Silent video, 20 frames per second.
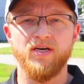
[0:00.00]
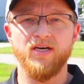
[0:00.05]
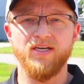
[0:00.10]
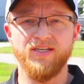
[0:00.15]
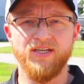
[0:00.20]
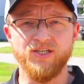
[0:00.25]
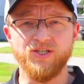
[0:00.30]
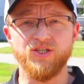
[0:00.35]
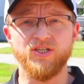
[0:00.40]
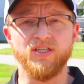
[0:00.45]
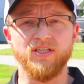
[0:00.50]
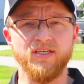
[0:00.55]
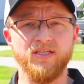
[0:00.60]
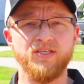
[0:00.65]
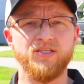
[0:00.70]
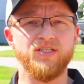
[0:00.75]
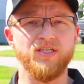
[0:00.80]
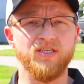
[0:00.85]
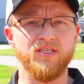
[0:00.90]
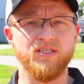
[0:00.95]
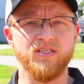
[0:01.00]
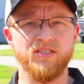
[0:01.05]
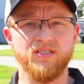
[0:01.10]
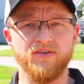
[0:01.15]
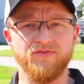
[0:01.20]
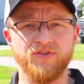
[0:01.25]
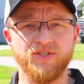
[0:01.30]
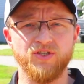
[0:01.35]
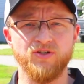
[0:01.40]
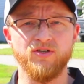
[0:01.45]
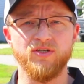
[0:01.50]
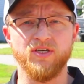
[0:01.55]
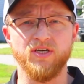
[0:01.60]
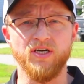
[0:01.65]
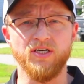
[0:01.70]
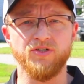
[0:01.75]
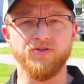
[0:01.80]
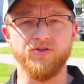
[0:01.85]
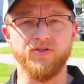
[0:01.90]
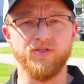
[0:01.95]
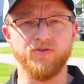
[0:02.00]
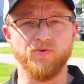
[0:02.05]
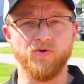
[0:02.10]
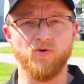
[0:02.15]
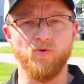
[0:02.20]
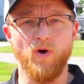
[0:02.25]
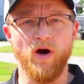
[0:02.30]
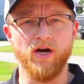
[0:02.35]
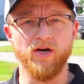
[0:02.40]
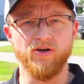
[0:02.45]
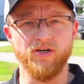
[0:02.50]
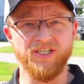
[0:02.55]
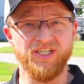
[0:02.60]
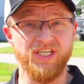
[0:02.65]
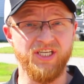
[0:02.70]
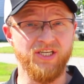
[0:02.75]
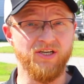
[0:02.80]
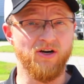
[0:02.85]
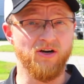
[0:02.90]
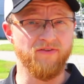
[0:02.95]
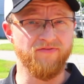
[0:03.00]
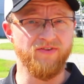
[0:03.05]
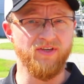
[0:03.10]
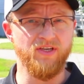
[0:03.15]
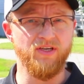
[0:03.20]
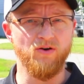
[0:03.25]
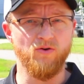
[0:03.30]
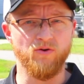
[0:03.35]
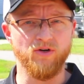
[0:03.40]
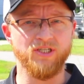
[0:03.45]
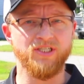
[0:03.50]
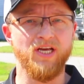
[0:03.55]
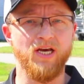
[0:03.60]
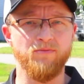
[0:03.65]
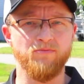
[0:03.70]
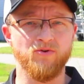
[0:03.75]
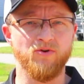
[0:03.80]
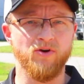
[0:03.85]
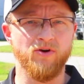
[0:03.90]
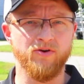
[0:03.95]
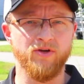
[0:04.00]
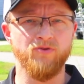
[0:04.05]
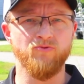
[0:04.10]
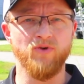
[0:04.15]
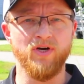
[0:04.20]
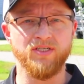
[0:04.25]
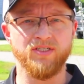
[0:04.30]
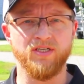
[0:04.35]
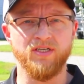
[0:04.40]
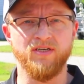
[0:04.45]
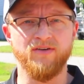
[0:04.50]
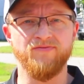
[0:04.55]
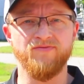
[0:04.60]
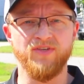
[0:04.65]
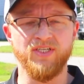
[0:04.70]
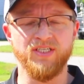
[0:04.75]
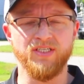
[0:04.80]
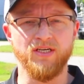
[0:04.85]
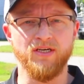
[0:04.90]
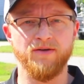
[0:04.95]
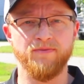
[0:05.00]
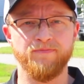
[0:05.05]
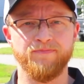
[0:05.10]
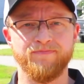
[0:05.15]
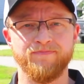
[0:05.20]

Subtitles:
Additionally, citizens of certain countries require a TRV or a temporary resident visa.